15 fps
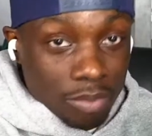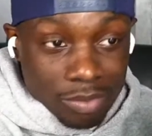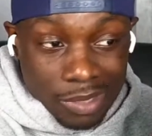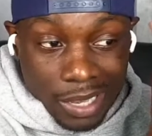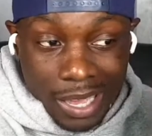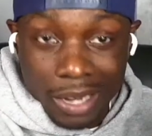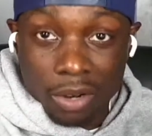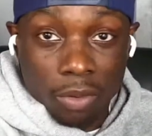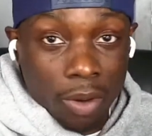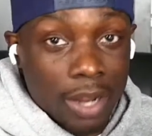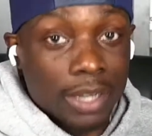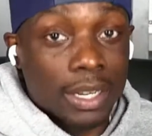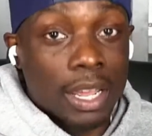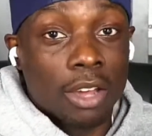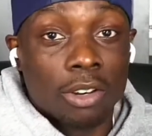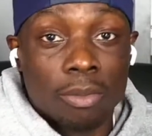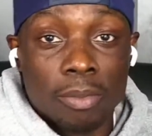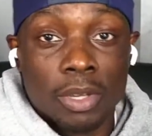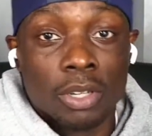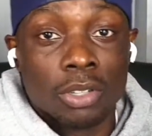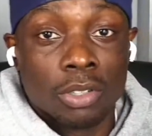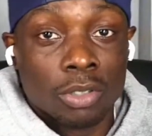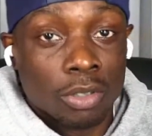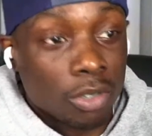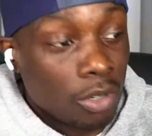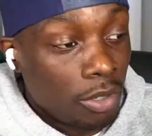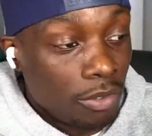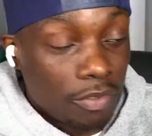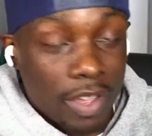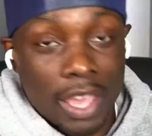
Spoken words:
kind of right down the middle on